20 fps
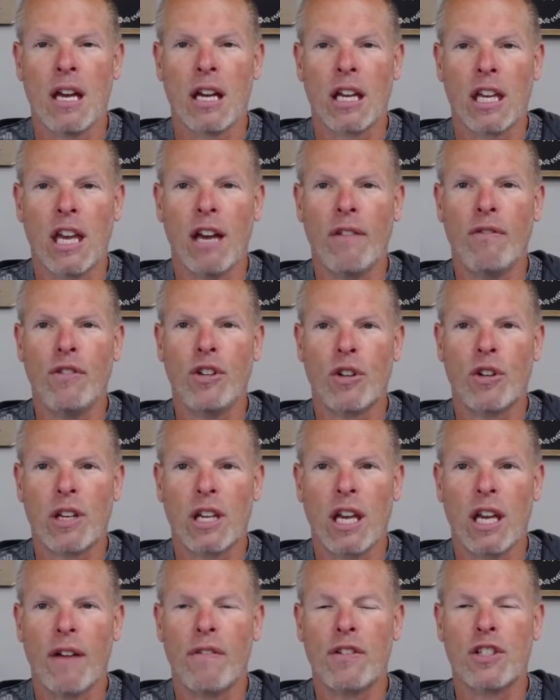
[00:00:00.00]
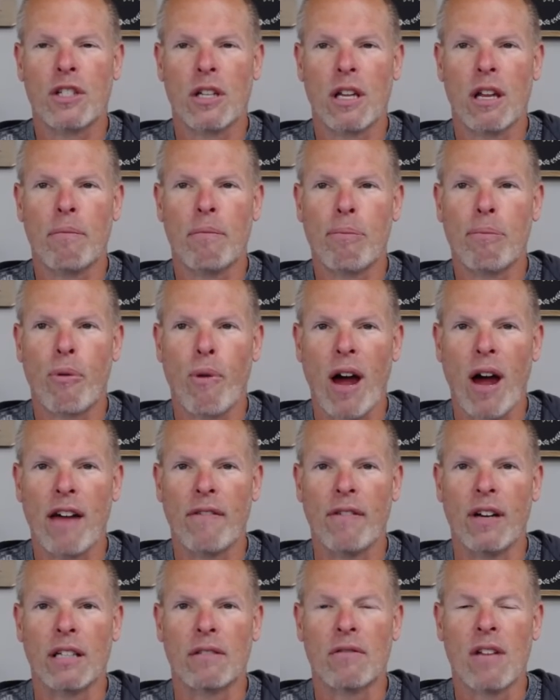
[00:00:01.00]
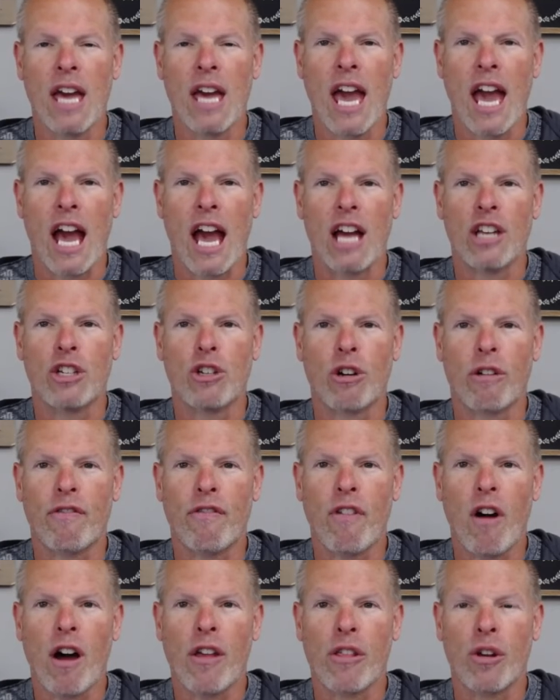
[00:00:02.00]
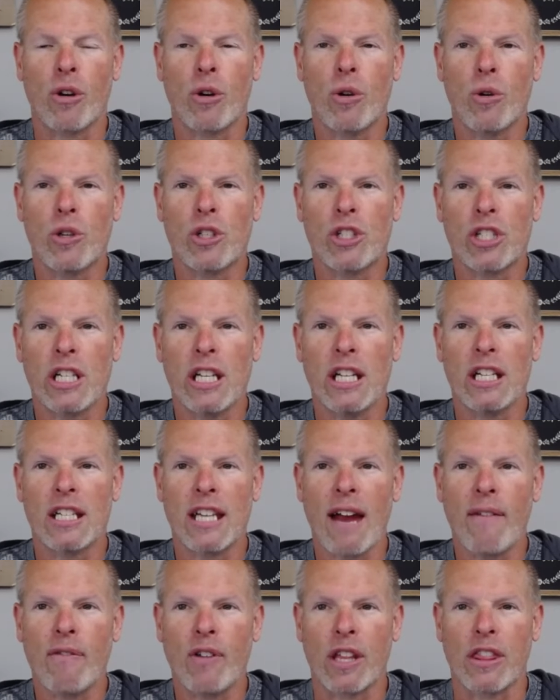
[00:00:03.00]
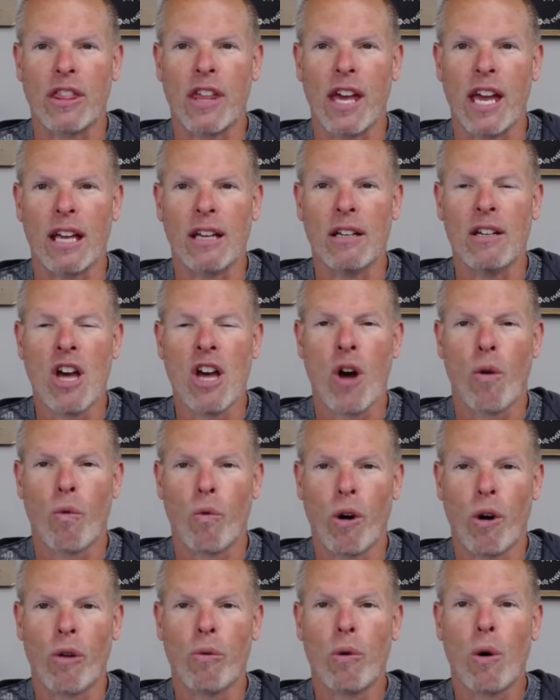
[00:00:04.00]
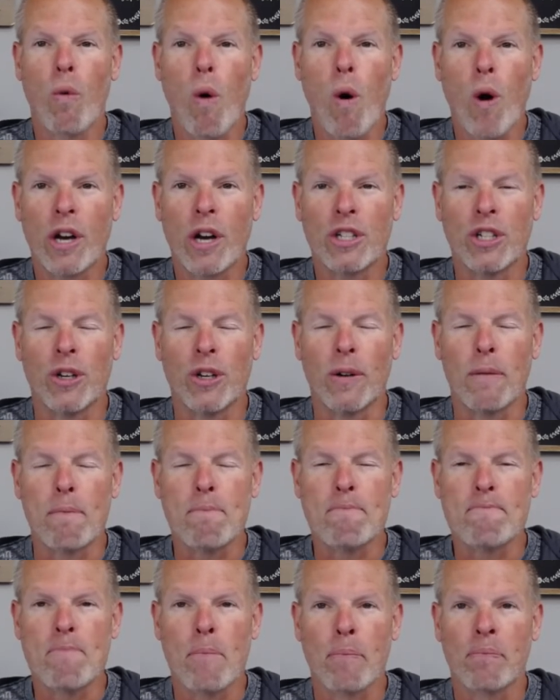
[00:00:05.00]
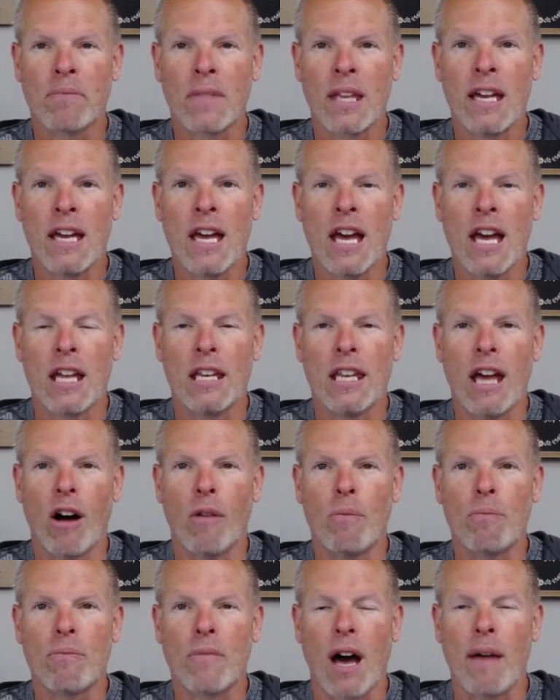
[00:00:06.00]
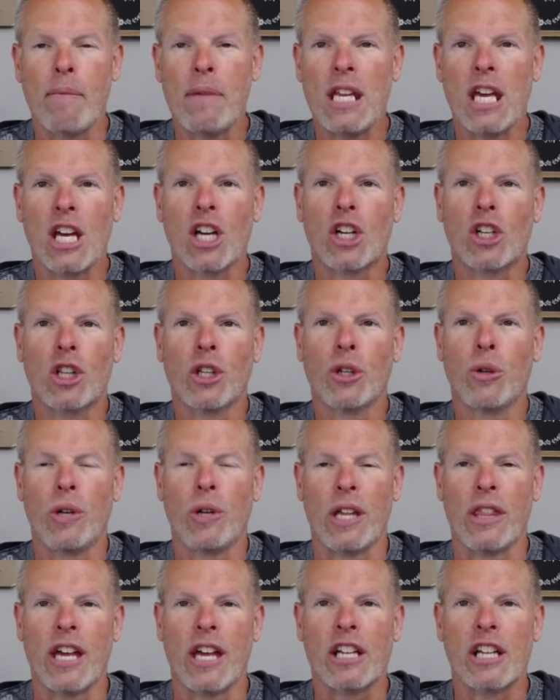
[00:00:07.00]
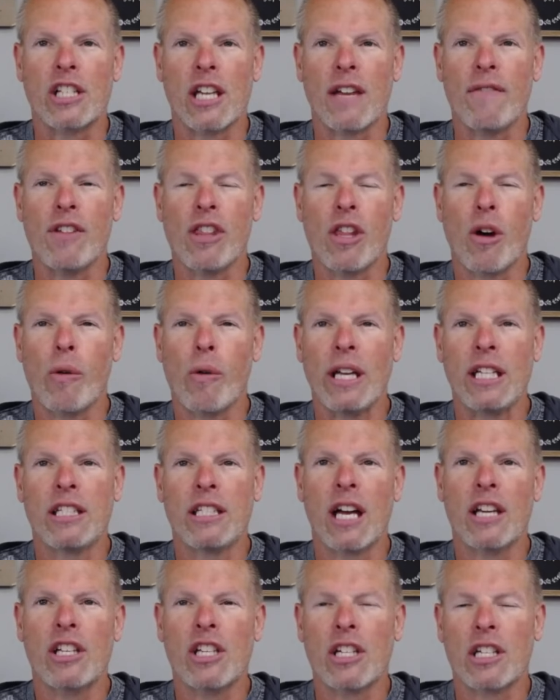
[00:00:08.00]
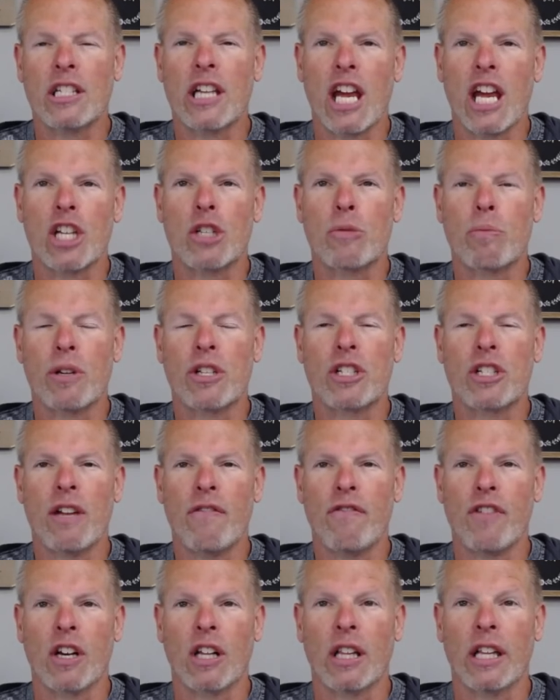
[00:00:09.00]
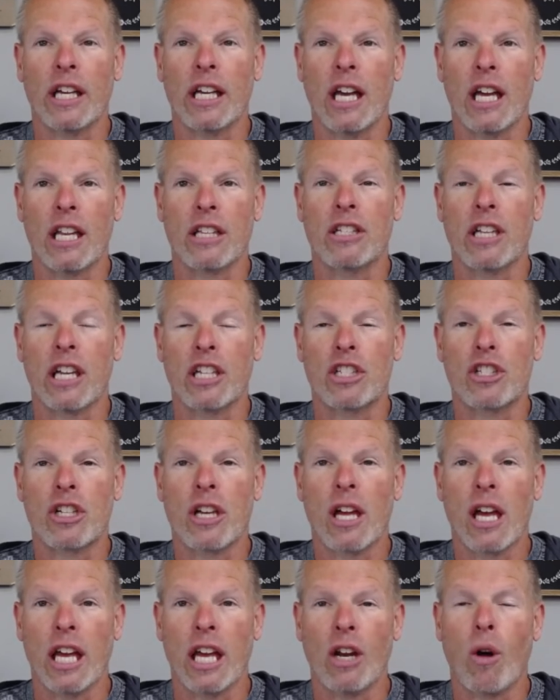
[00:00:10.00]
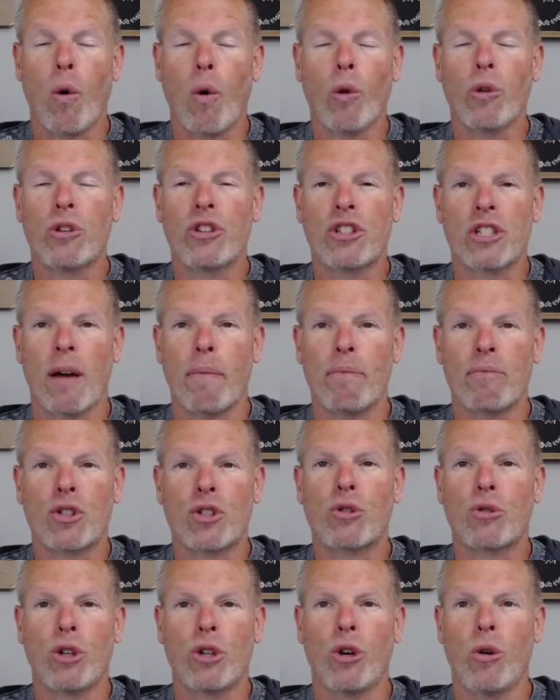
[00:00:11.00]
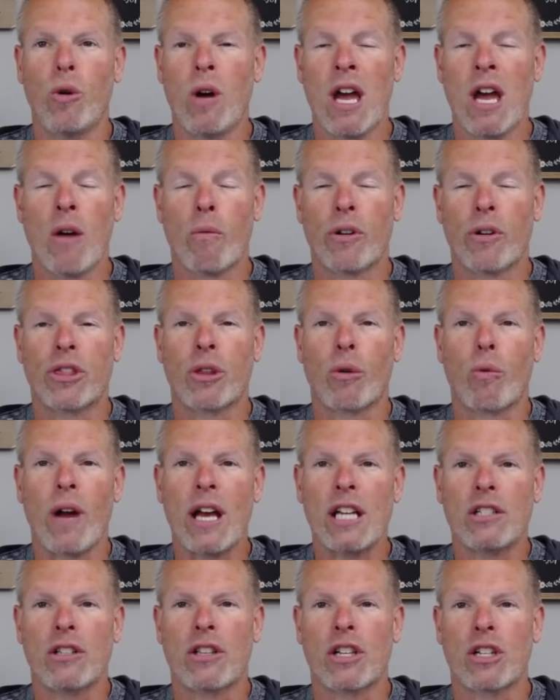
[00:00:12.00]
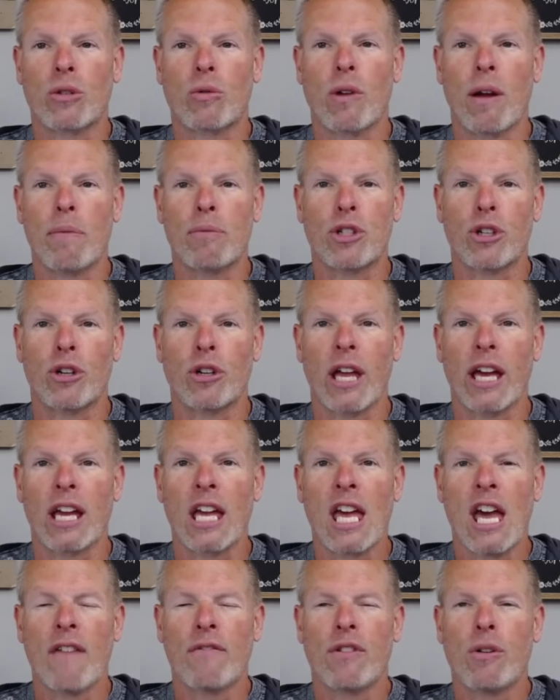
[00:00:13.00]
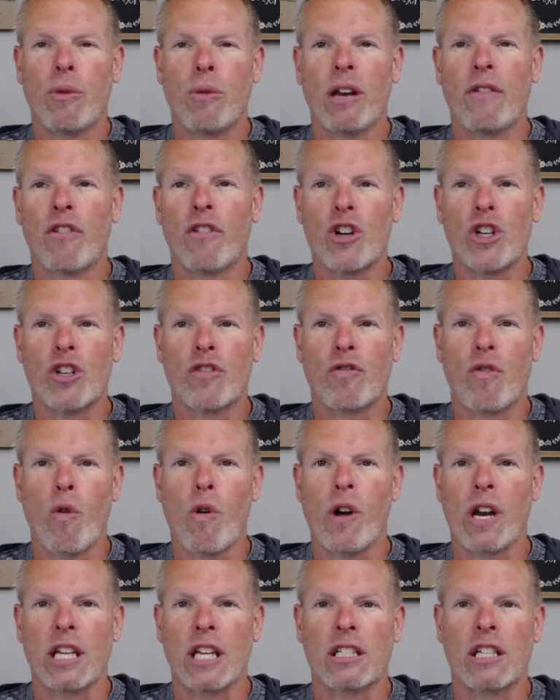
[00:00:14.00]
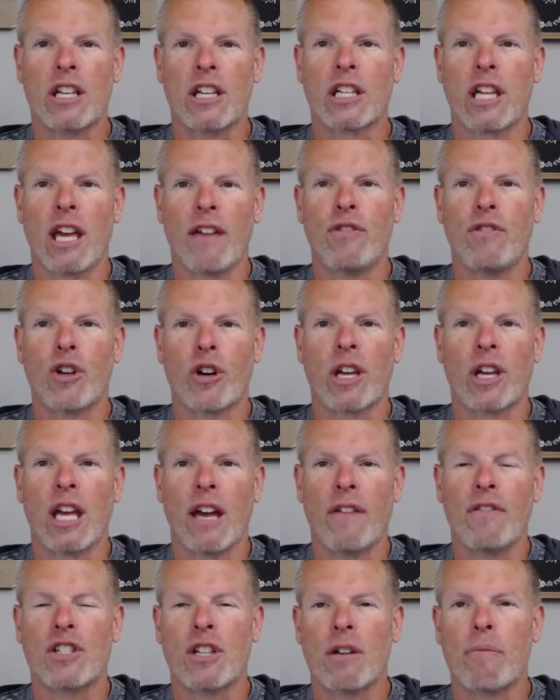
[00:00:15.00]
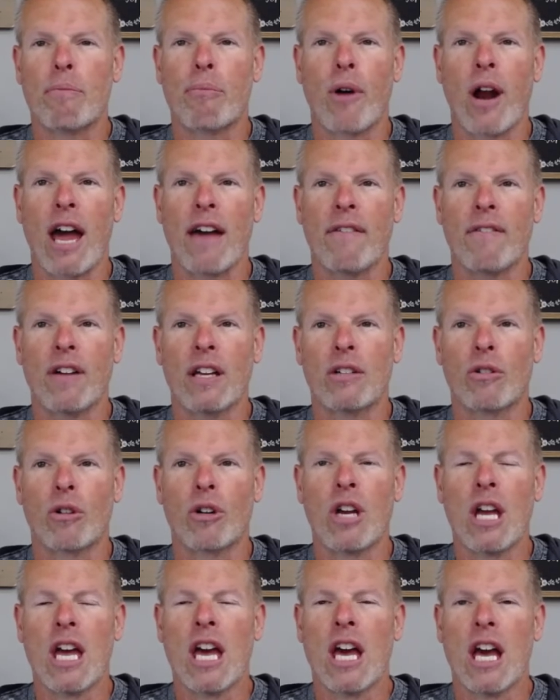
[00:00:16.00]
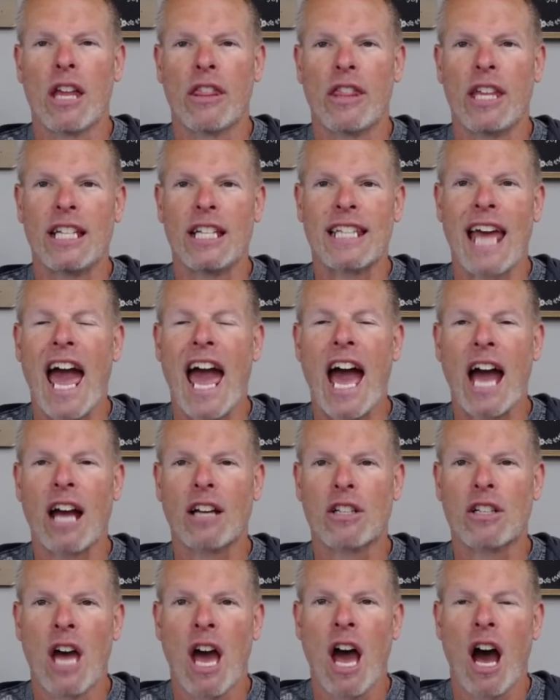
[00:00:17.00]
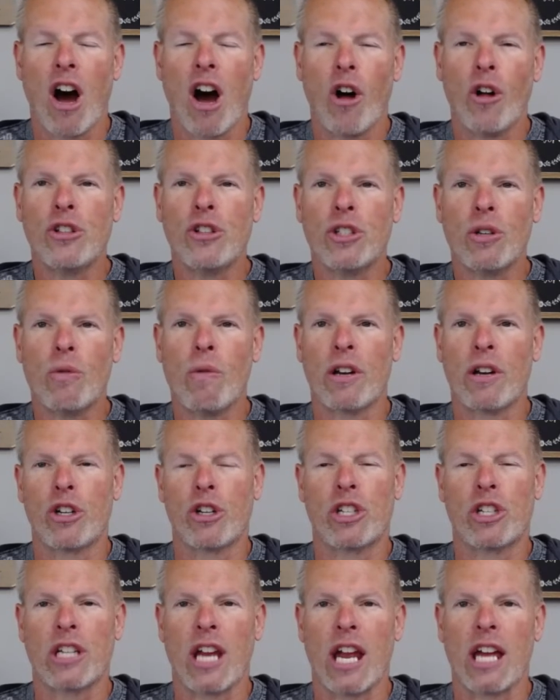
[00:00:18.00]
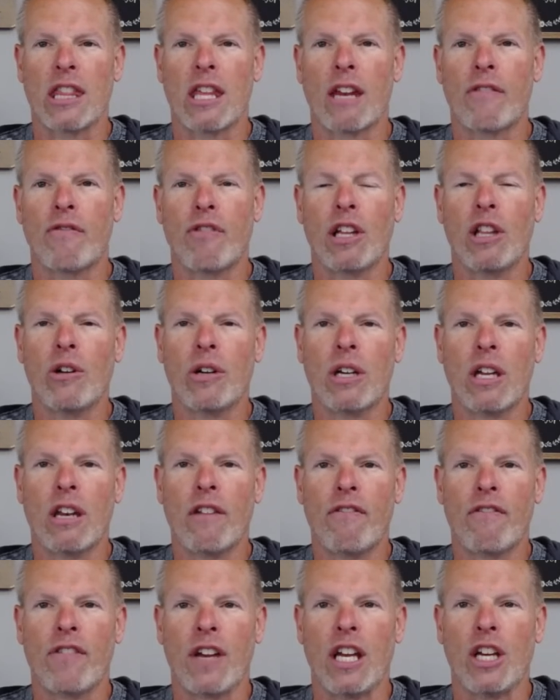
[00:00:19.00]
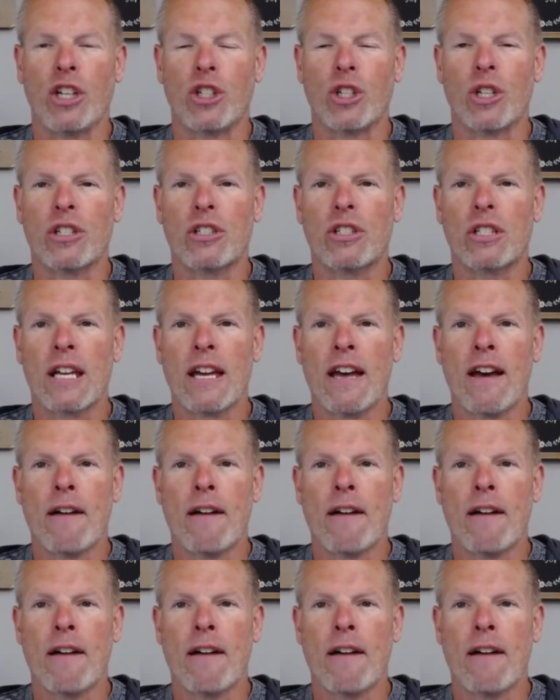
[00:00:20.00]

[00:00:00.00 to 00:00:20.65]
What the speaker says: Give your gifts in private, and your Father who sees everything will reward you. Now, I'm going to include in this, even though he doesn't say it specifically, it holds up true with the rest of the scripture. Like if you read verse 4 and it says, give your gifts in private, or these acts. Also understand that if we look at Ephesians,